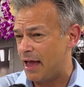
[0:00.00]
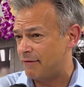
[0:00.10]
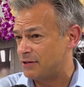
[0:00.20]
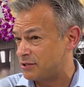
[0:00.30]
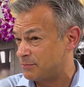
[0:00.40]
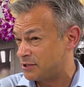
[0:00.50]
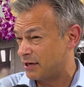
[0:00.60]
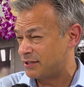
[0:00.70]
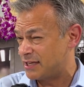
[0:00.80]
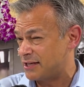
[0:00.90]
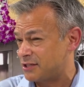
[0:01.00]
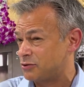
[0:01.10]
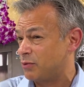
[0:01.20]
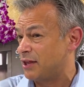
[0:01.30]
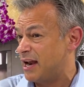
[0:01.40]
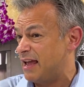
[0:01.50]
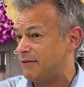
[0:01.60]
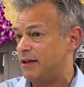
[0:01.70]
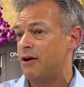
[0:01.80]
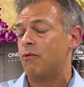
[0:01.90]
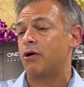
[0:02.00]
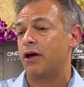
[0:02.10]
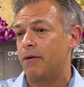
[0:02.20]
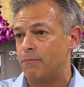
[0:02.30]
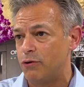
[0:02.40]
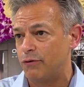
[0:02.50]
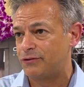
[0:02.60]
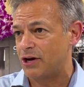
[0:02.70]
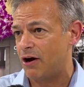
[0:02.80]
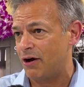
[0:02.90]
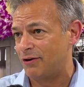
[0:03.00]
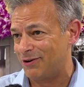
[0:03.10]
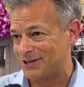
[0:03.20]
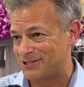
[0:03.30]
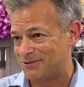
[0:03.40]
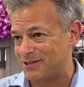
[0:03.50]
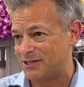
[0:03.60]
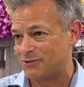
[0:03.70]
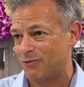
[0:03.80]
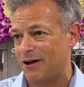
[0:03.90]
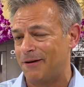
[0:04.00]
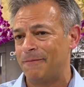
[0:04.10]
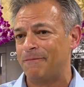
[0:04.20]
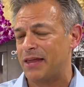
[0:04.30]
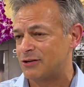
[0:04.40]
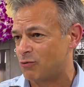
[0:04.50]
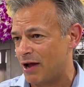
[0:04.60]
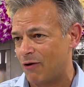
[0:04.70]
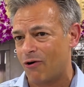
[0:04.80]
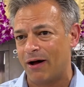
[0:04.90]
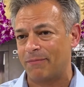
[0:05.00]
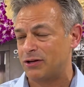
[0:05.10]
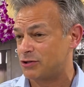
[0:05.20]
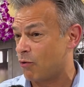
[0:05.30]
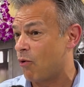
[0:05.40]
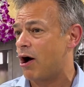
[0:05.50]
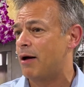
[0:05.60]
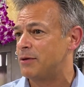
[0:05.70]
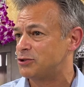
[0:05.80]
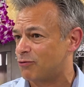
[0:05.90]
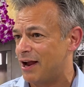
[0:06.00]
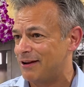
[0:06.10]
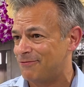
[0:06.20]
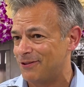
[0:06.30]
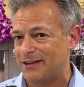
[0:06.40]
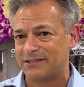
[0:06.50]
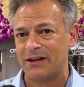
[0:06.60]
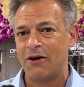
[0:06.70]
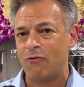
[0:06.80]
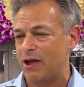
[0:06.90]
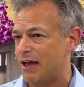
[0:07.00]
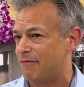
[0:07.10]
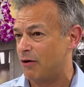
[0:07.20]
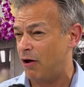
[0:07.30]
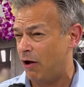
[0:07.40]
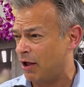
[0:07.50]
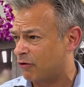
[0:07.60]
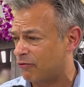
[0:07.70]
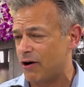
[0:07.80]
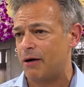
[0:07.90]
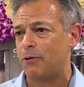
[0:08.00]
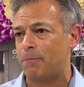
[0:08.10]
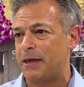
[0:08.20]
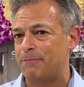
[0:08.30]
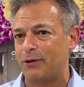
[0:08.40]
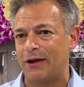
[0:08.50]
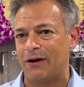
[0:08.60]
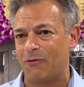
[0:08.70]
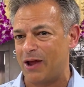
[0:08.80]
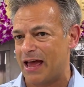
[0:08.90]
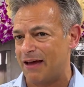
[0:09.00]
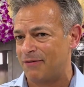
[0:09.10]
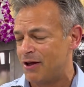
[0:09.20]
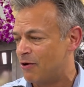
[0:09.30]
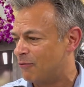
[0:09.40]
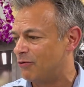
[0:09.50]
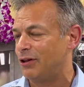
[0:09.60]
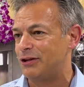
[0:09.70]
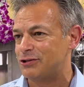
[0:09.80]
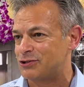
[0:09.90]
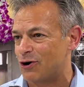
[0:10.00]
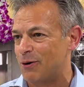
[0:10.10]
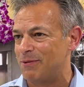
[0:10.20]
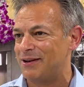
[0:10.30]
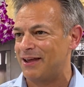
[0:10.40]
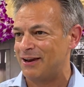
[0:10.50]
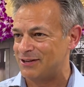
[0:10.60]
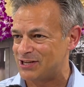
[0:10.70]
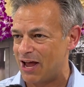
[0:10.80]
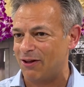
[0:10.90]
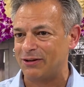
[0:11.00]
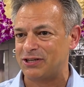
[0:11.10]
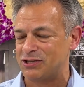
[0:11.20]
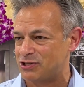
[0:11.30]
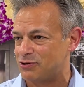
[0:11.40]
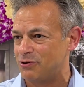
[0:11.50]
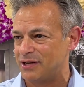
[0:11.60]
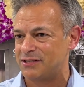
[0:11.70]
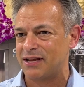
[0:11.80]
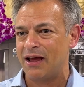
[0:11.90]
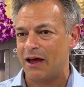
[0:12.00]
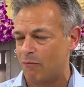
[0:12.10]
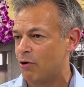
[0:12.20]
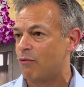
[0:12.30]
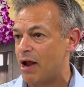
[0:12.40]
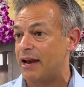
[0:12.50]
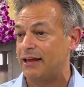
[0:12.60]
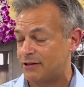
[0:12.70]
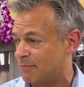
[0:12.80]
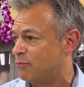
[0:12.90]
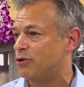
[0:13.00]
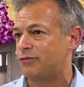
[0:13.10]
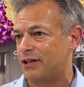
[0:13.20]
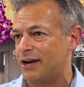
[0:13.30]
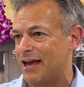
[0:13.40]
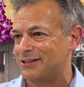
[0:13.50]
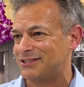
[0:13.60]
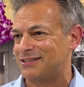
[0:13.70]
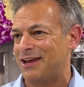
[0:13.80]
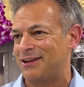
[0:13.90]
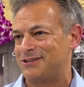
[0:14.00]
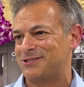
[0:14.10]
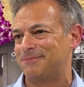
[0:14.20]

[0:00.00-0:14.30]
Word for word: having some successes with the Navy, we're going to move to other industries as well. That's why Guam, because Guam is ready for this. We have incredible people here. We have really determined and intelligent students, and we're ready to move to the next stage.